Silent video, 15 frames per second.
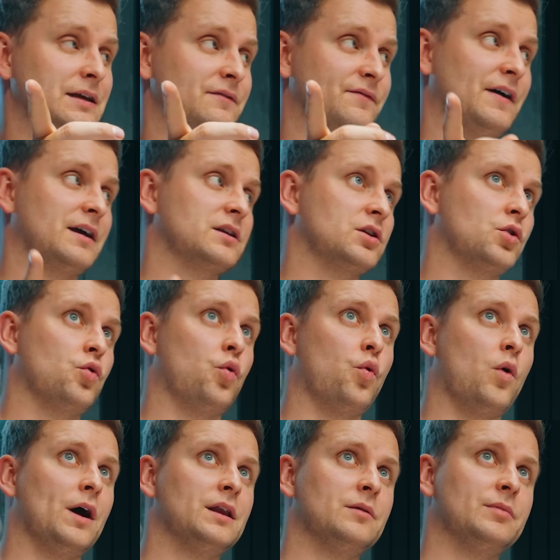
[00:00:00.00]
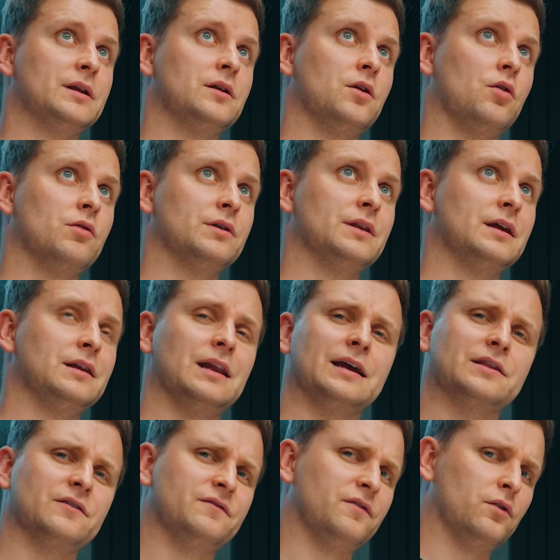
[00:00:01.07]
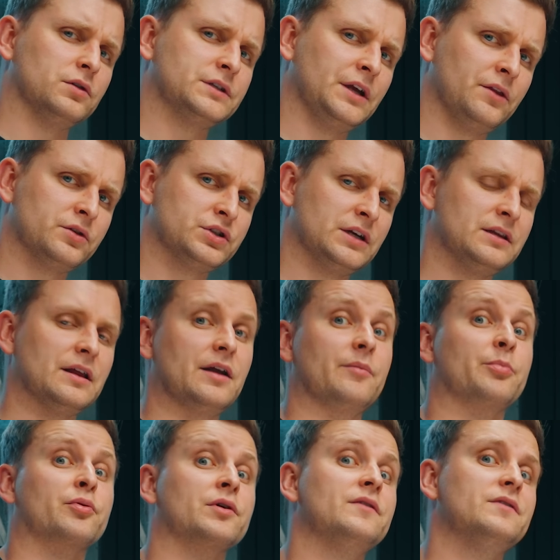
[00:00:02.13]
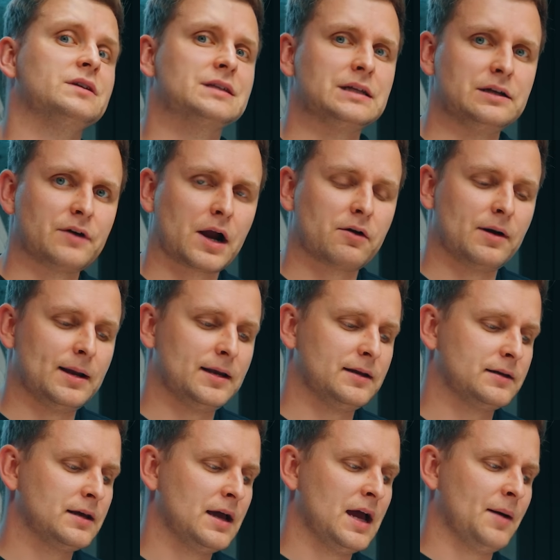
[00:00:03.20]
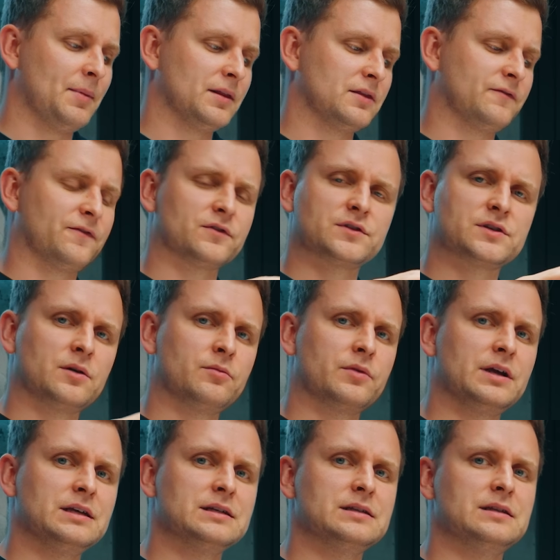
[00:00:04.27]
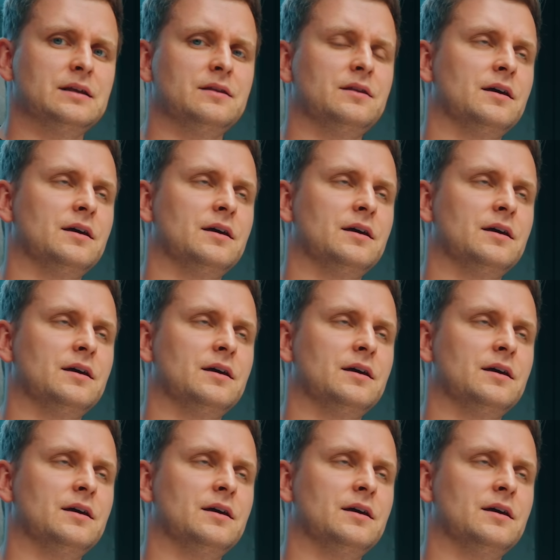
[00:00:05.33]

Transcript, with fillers: In fact, quite a bit lower than like the fourteenth gen that I previously recommended, but for some reason